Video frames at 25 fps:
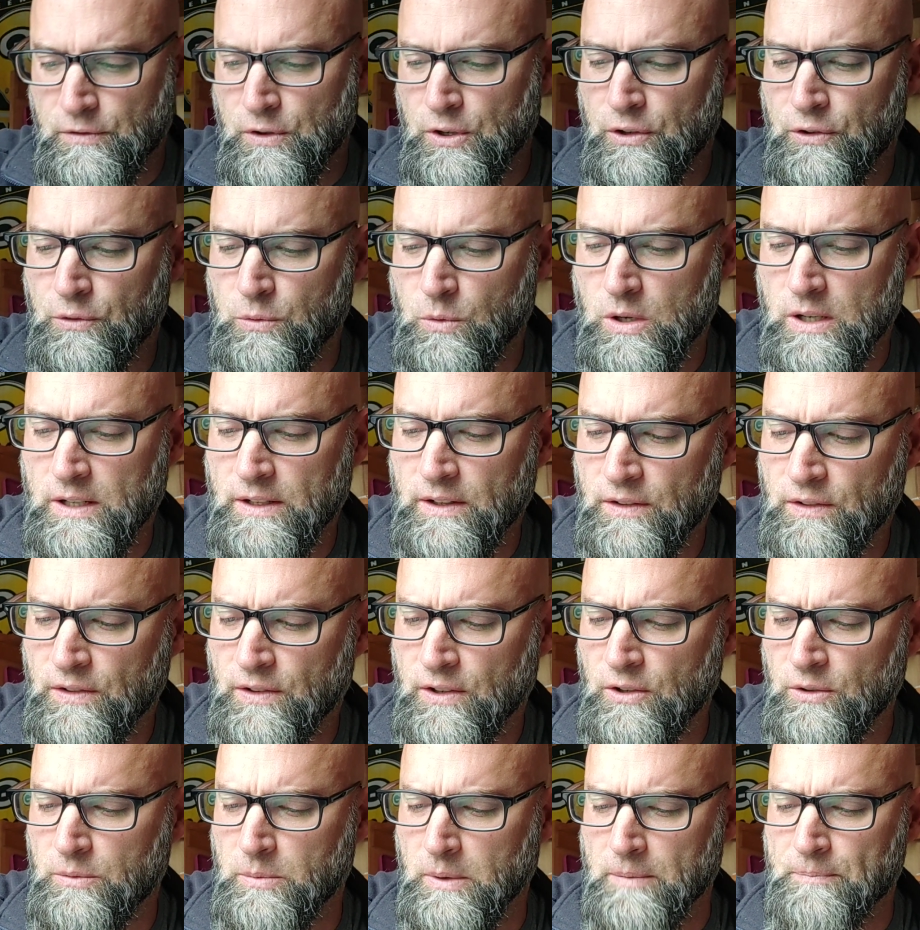verse 1,
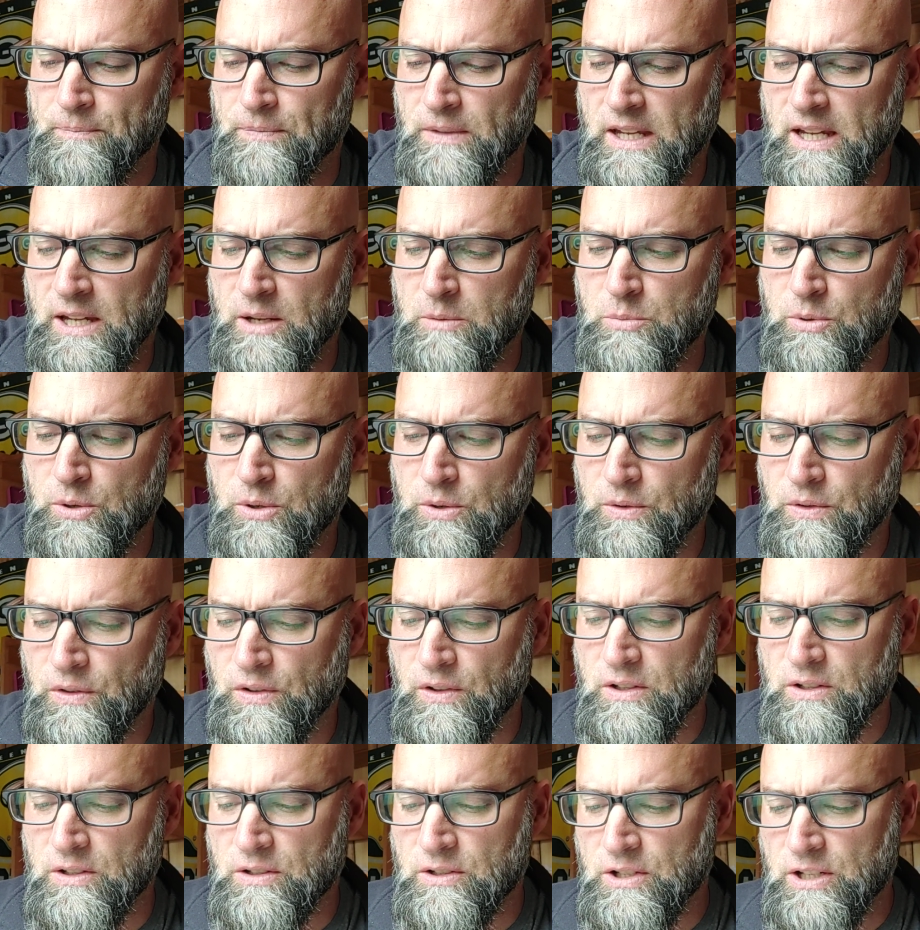excuse me,
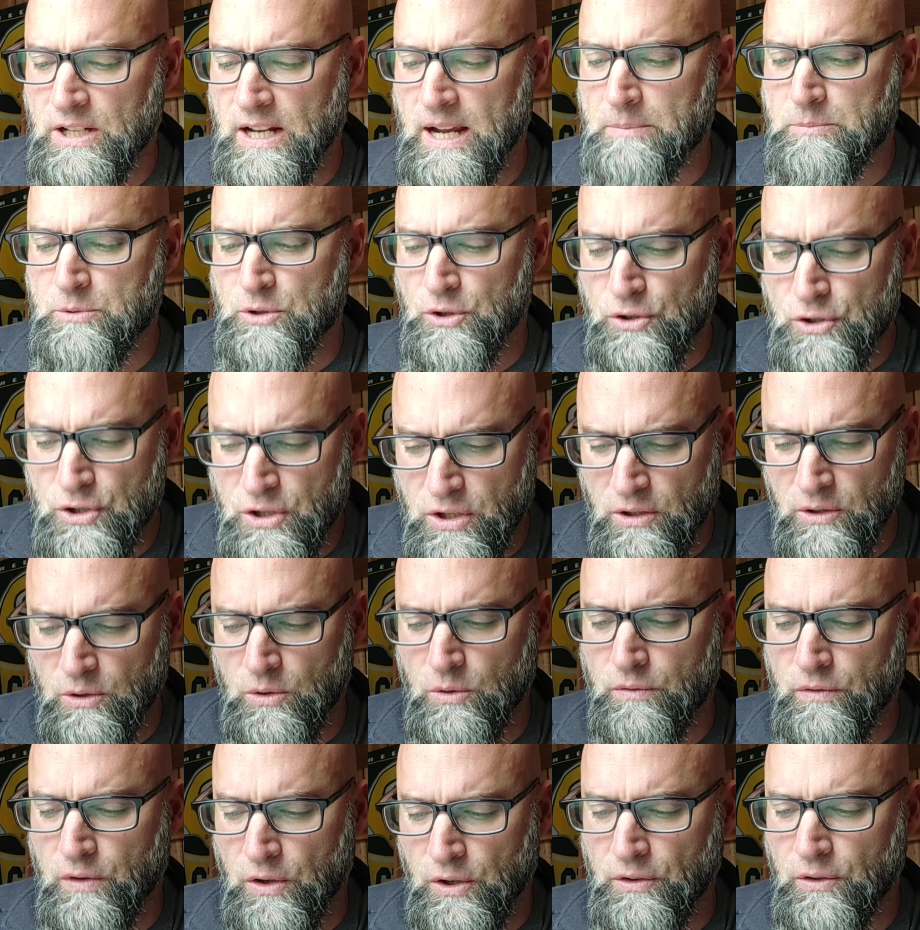Hebrews chapter
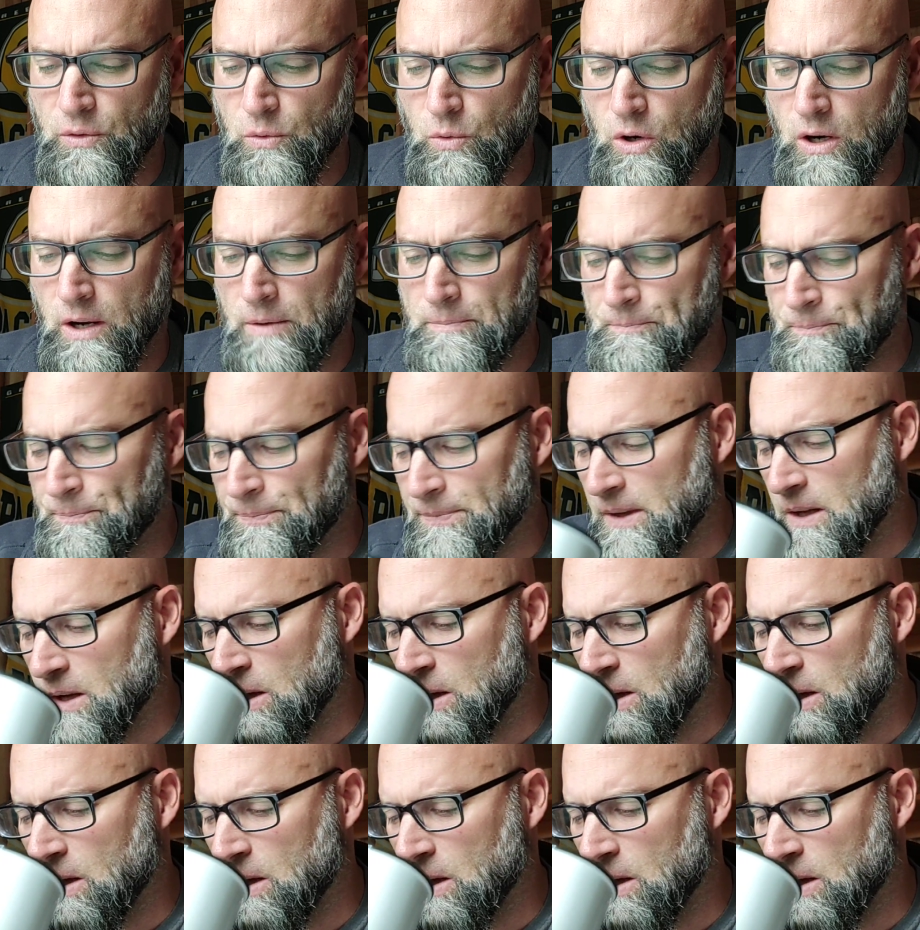2, verse 1.